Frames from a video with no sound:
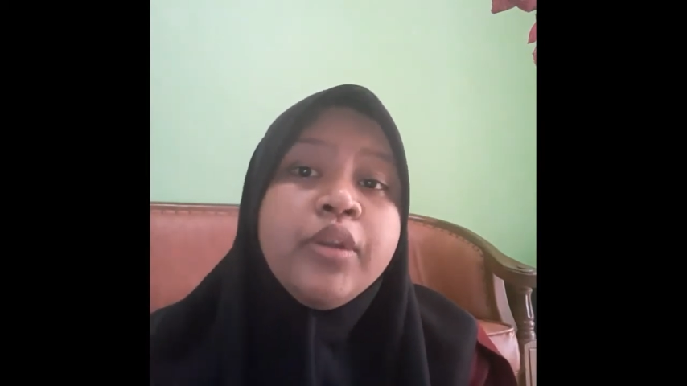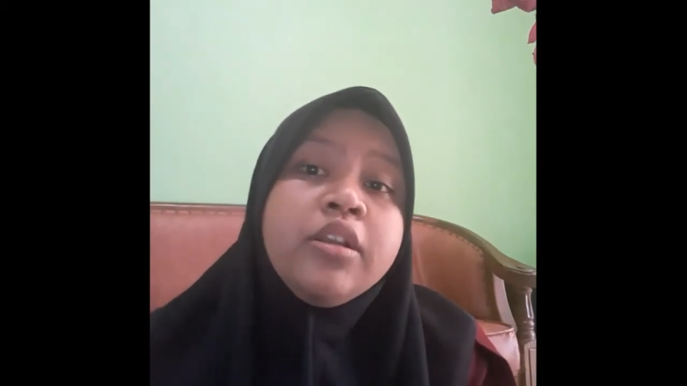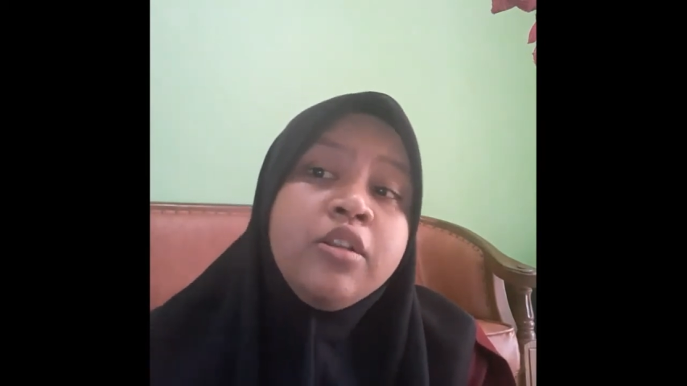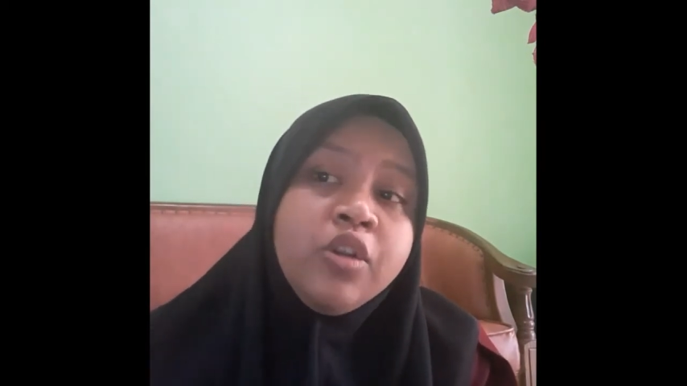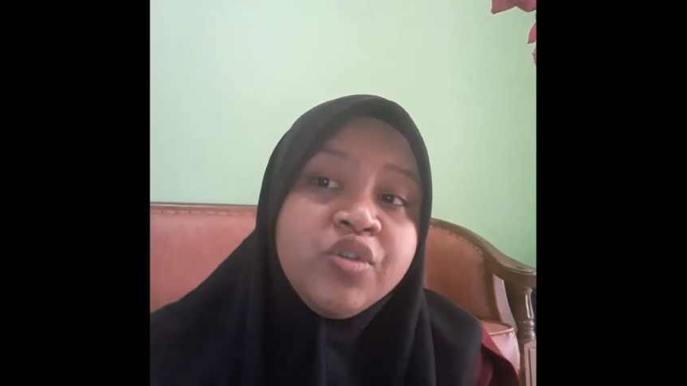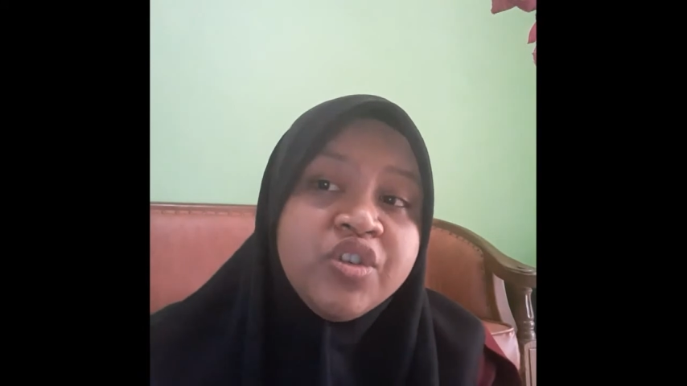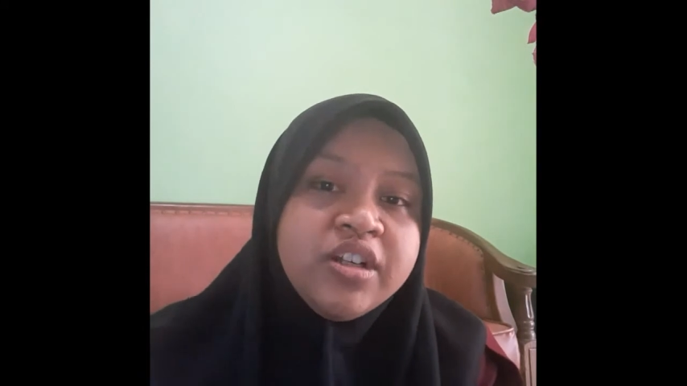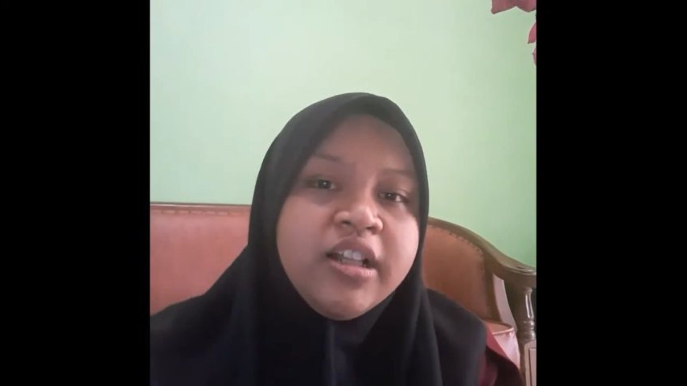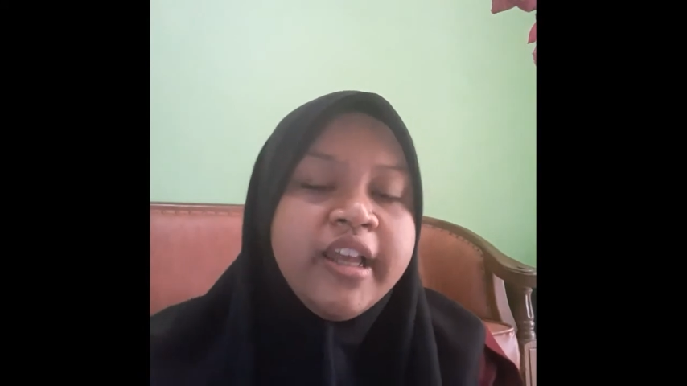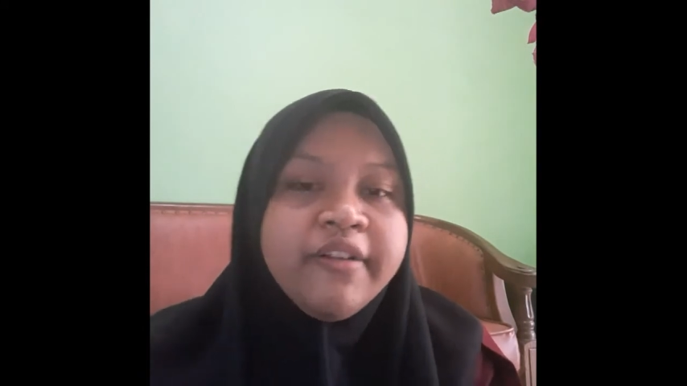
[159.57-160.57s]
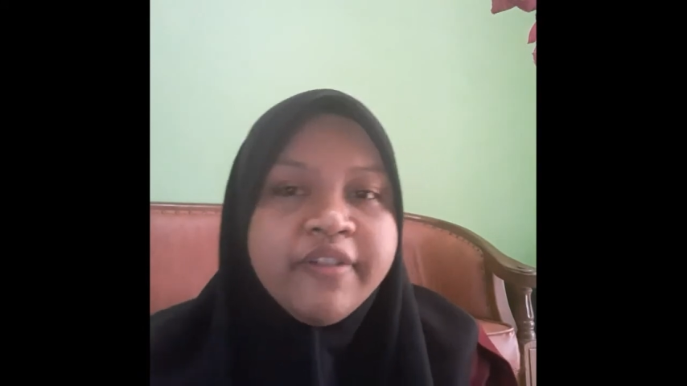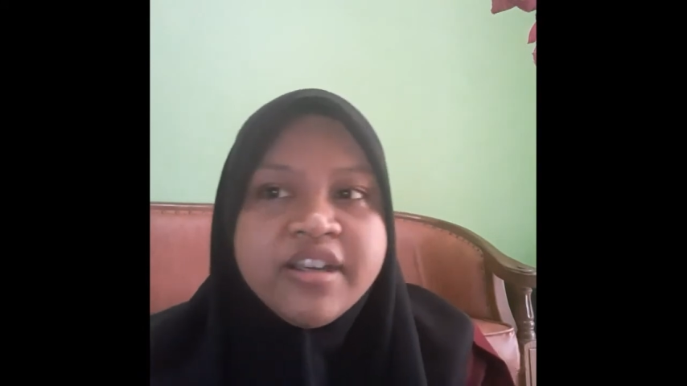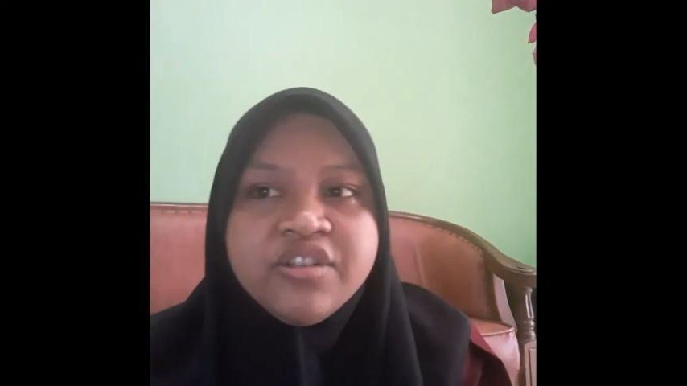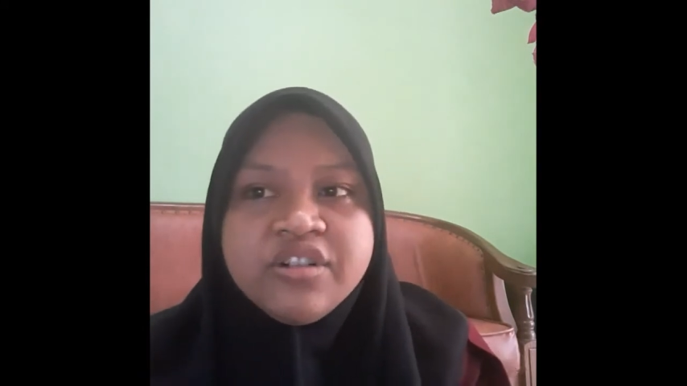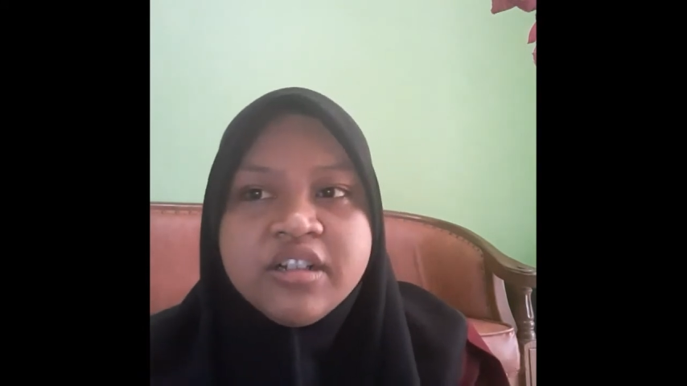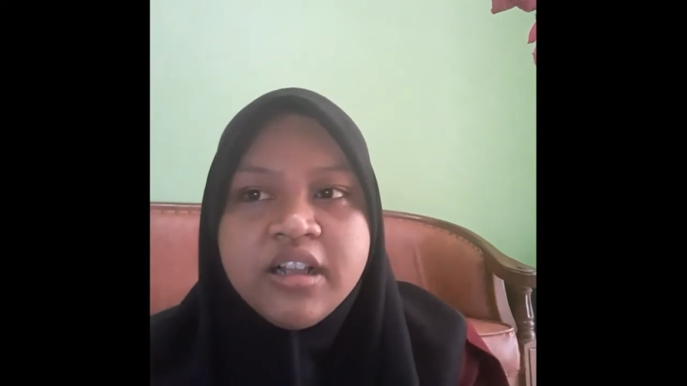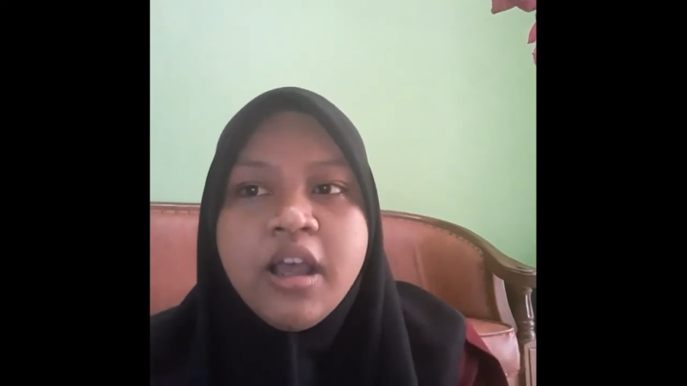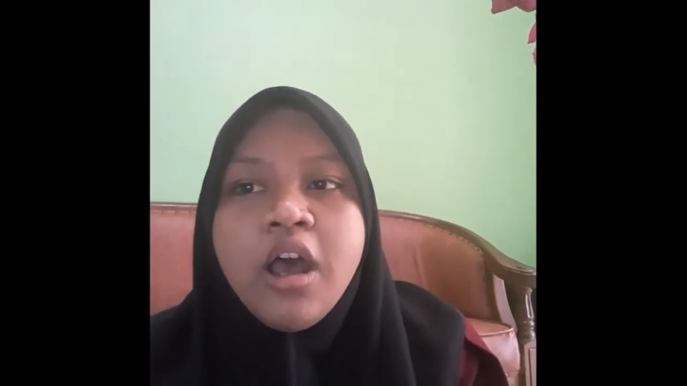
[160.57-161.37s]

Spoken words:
with logical and rational